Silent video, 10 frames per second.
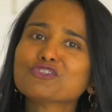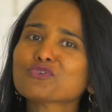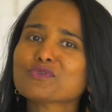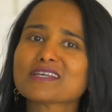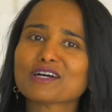
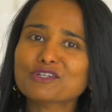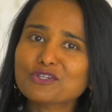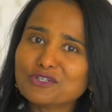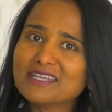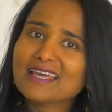choose a
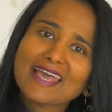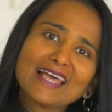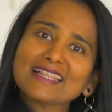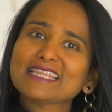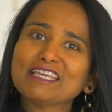good
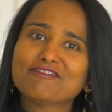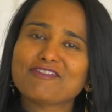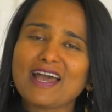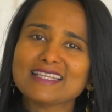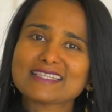healthy
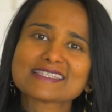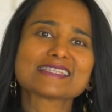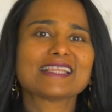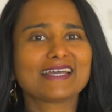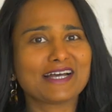fat
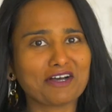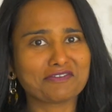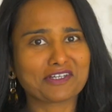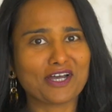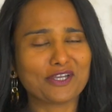like
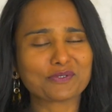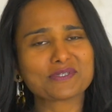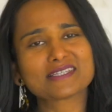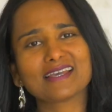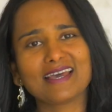
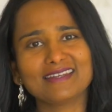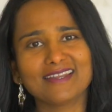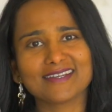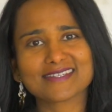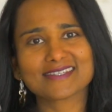avocados and
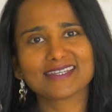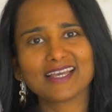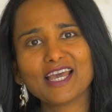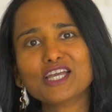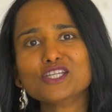nuts.
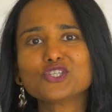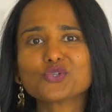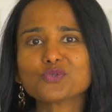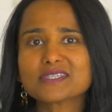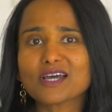
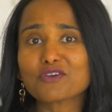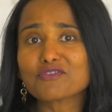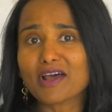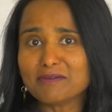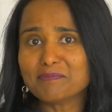Choose a
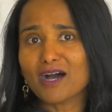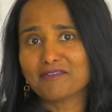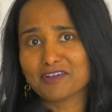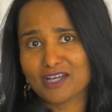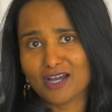ripe
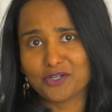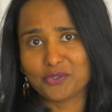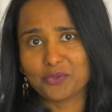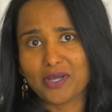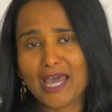
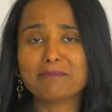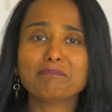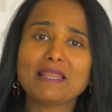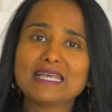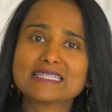avocado
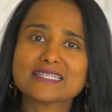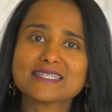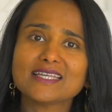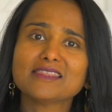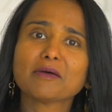and place
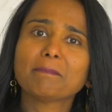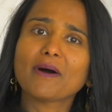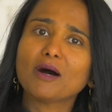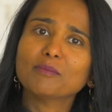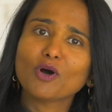it in the
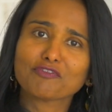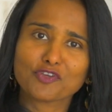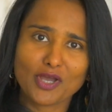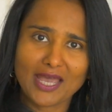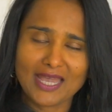palm of
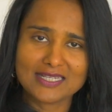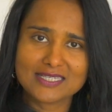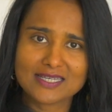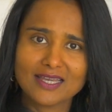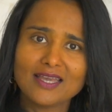your
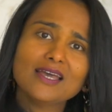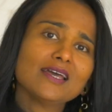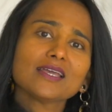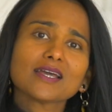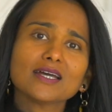hand.
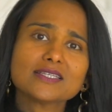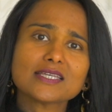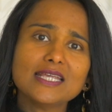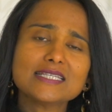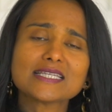Cut
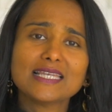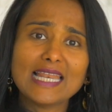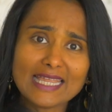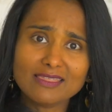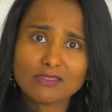it
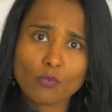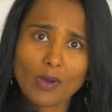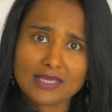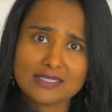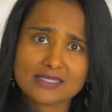
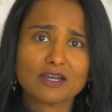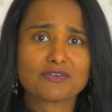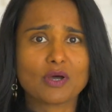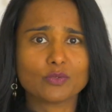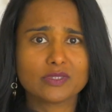lengthwise
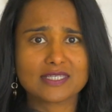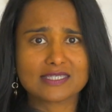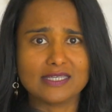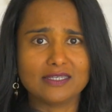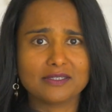around the
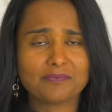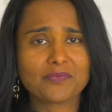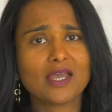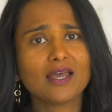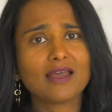seed.
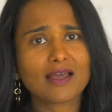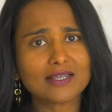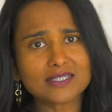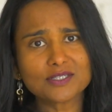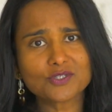
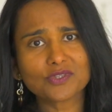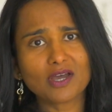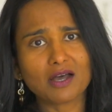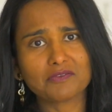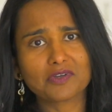Cut into the
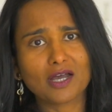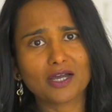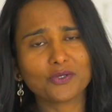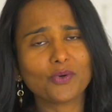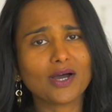
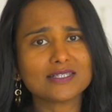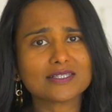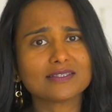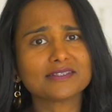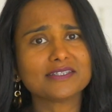avocado until the